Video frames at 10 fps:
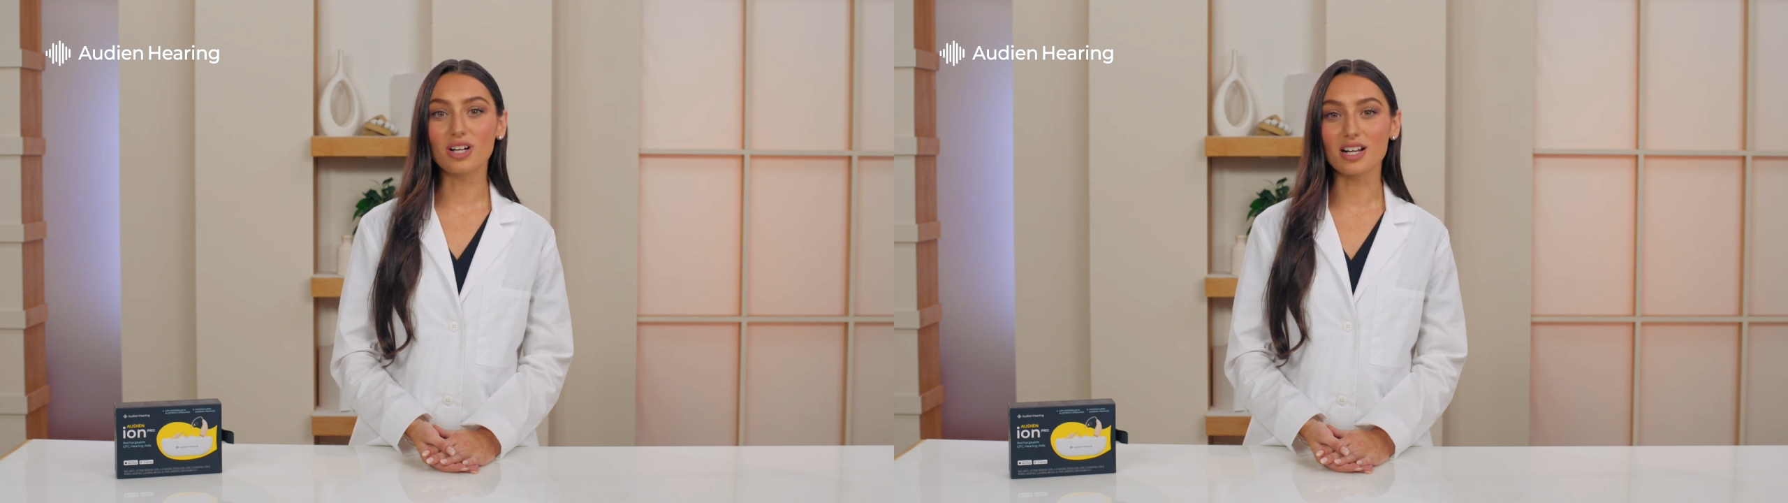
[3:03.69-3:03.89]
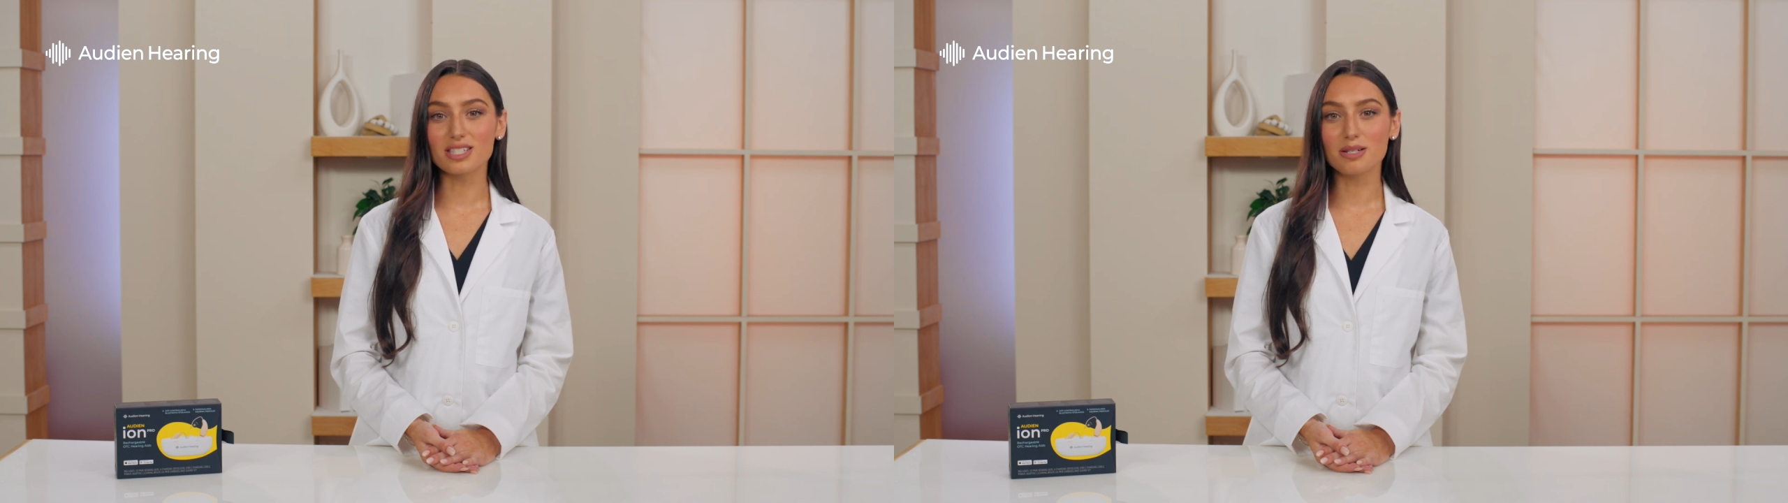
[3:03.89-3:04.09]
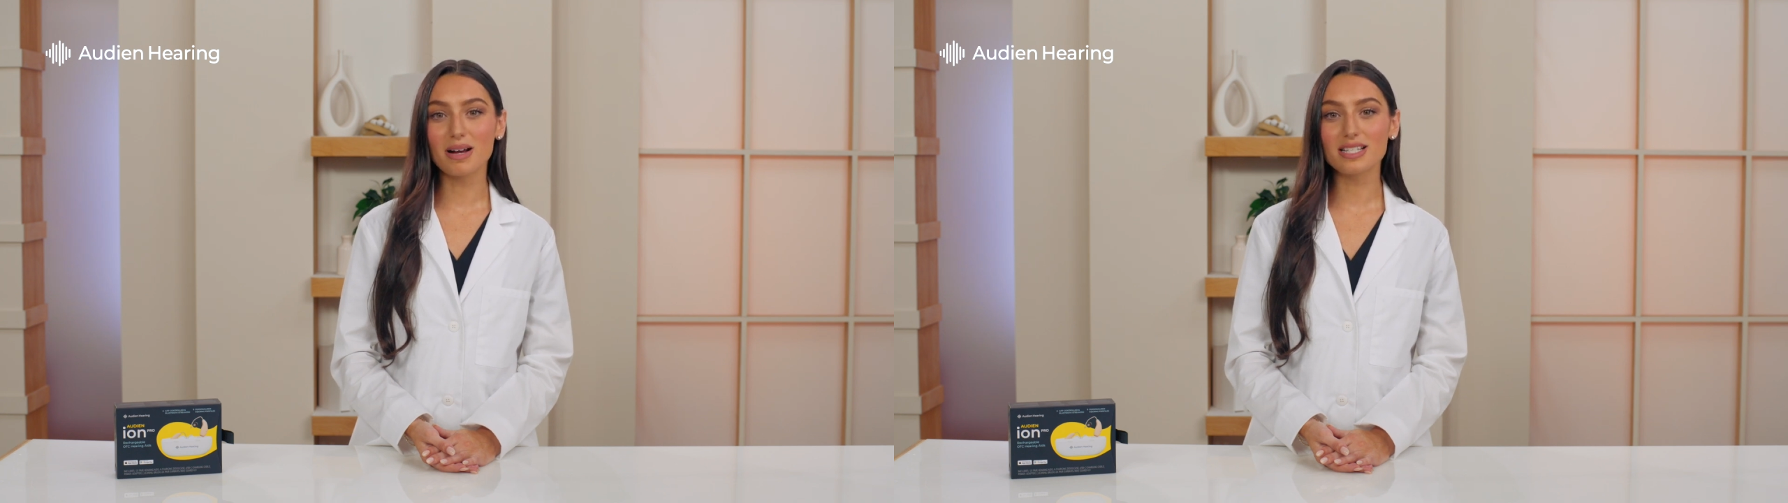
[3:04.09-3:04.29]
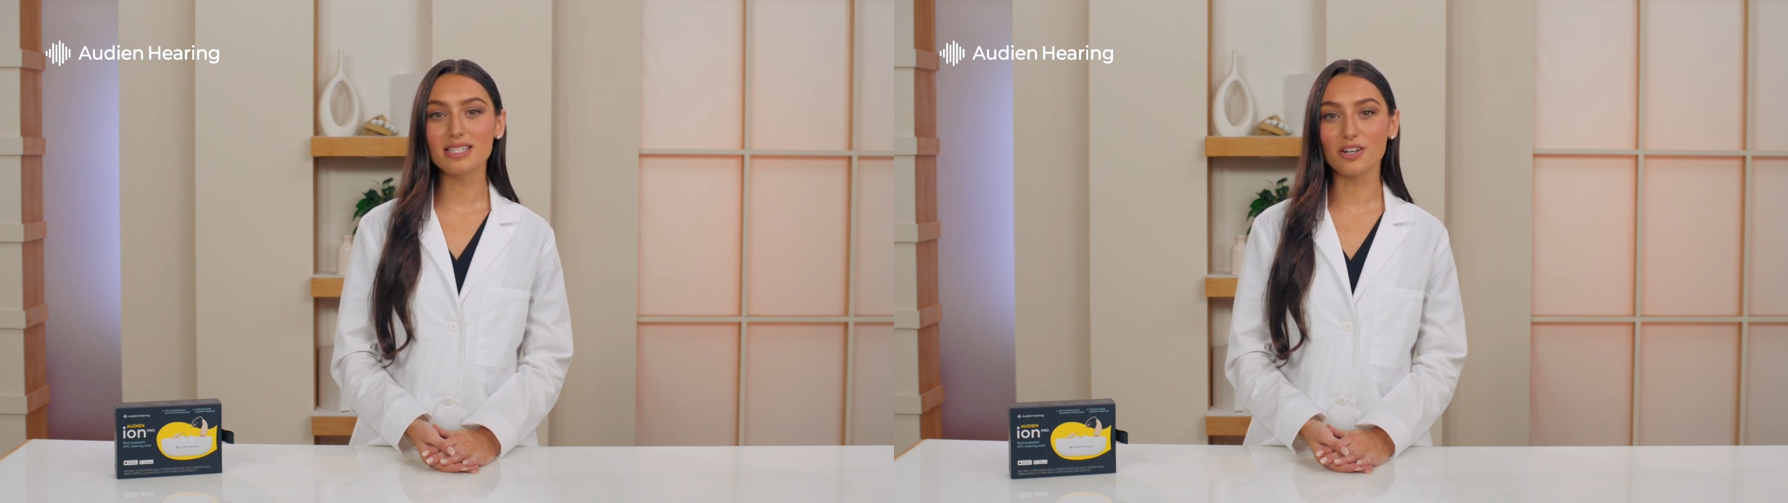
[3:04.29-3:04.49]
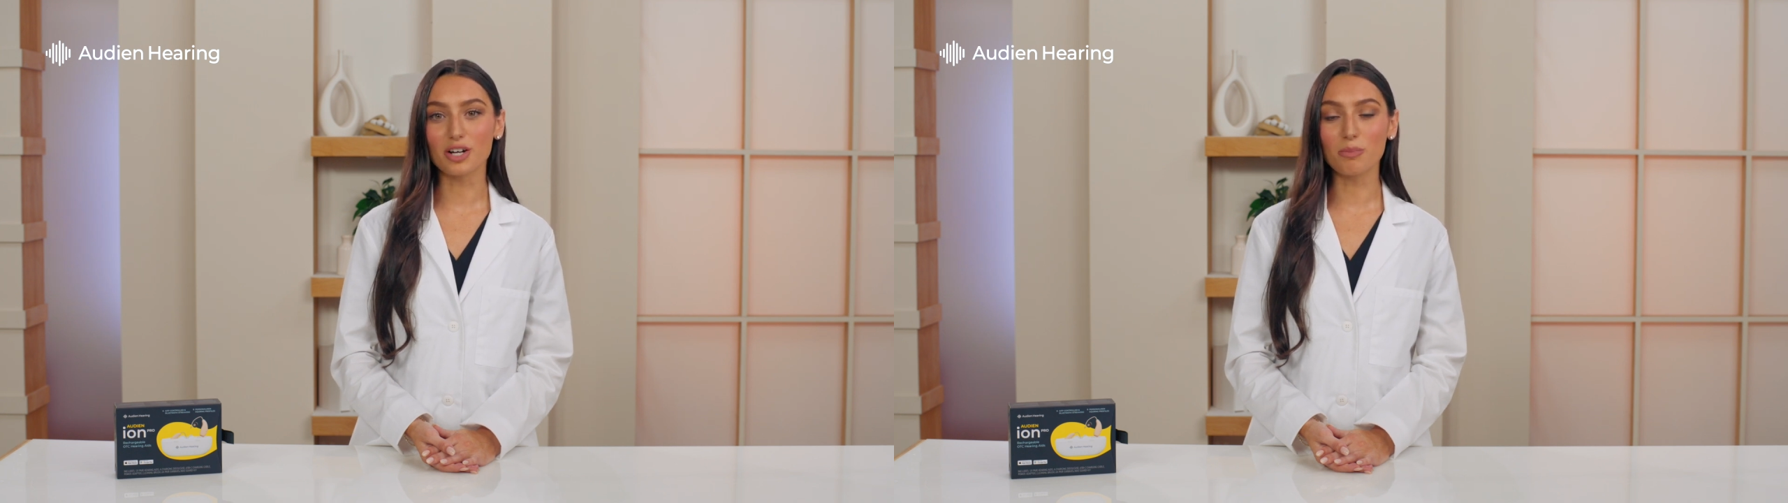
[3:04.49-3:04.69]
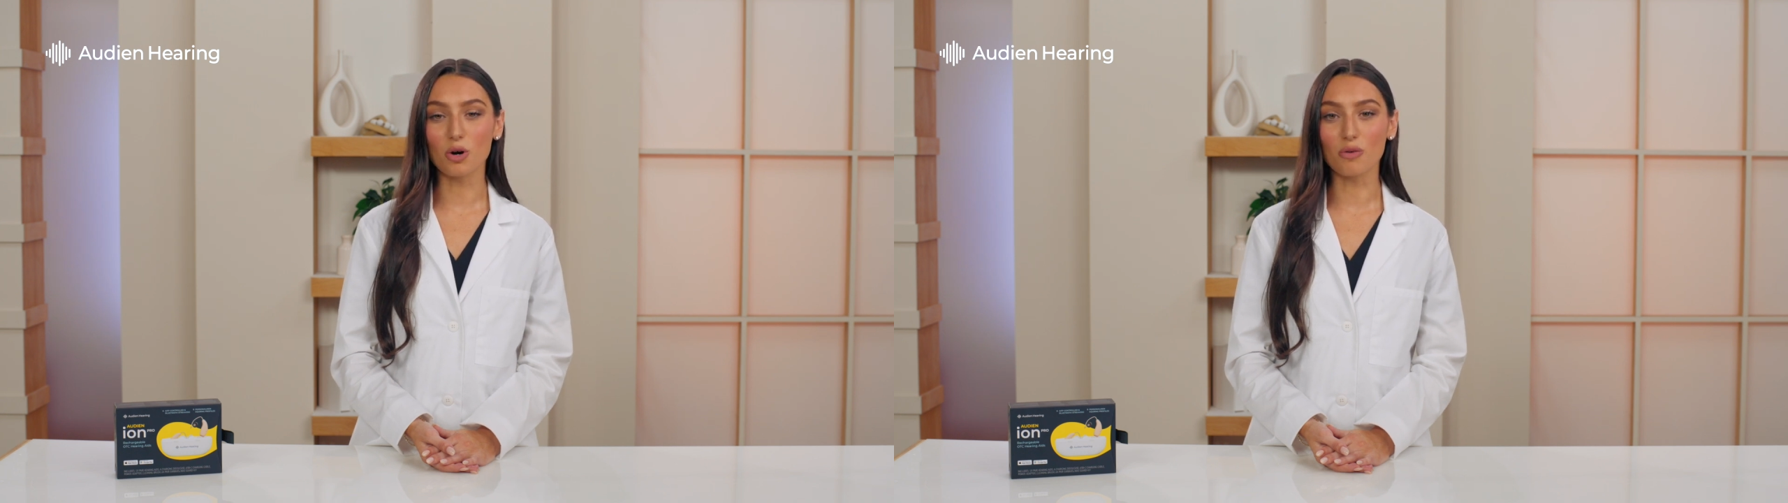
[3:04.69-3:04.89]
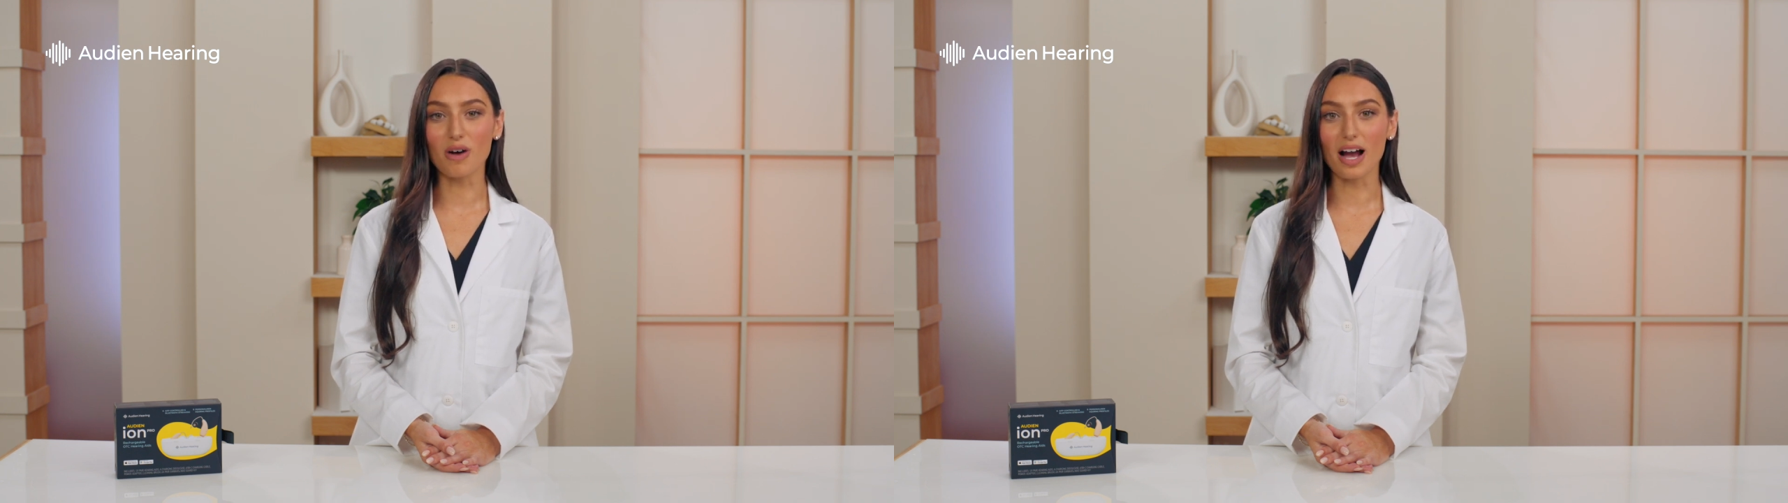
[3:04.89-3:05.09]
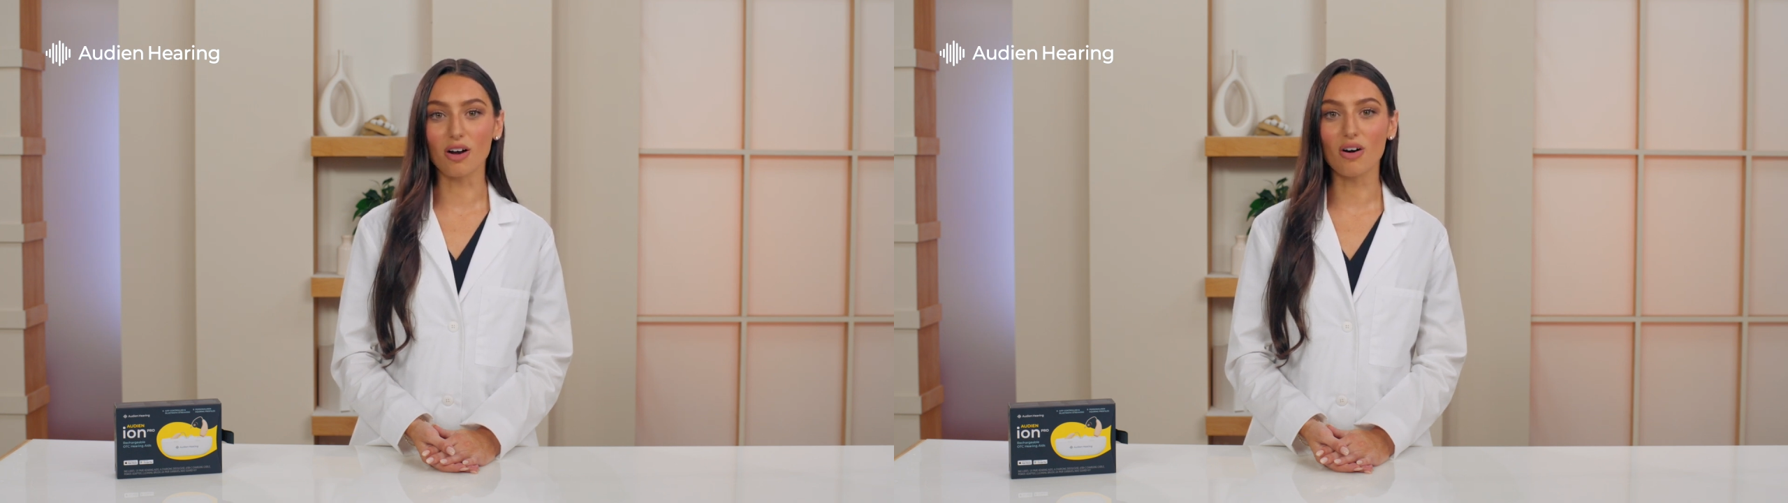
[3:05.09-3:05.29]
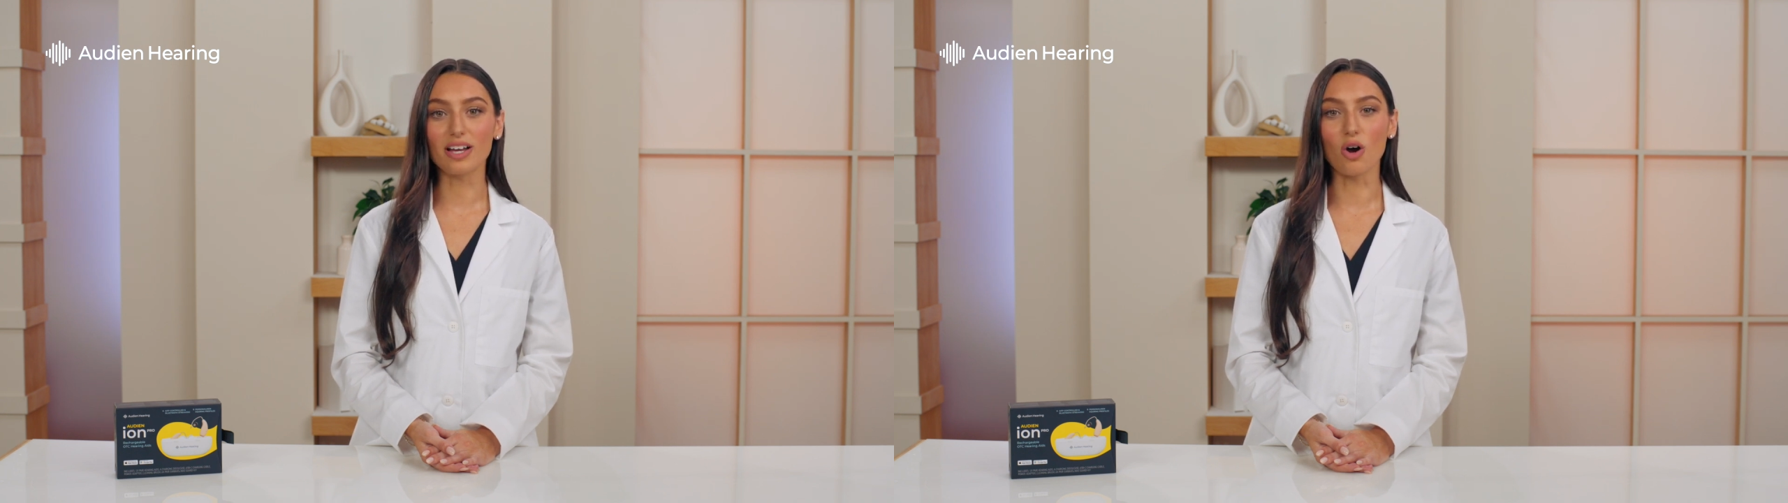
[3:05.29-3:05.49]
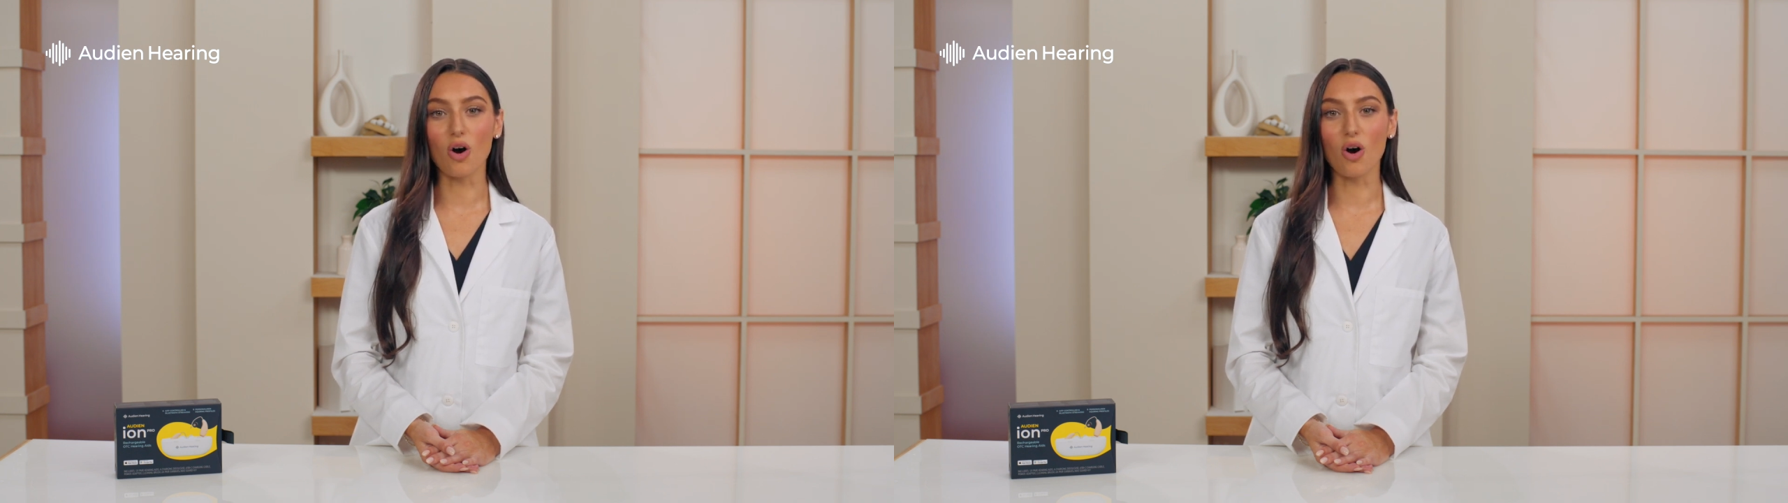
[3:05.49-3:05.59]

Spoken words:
customized hearing profile and